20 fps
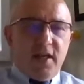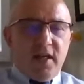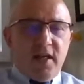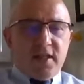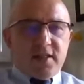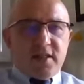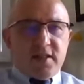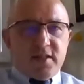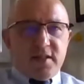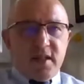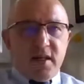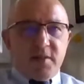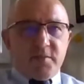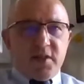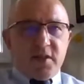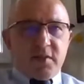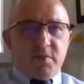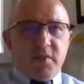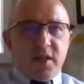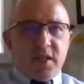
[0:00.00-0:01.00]
as a
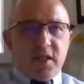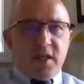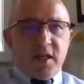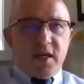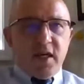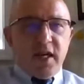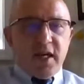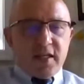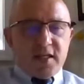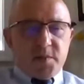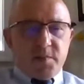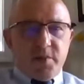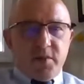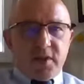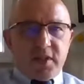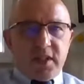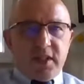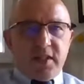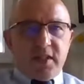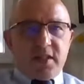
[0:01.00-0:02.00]
subject matter
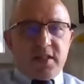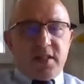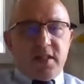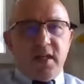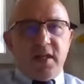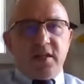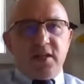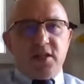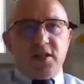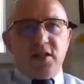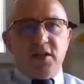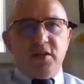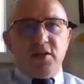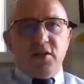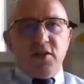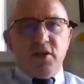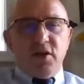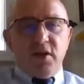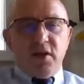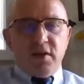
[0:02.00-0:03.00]
expert and extension
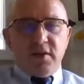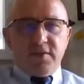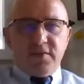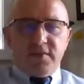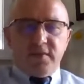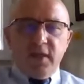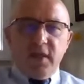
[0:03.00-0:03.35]
of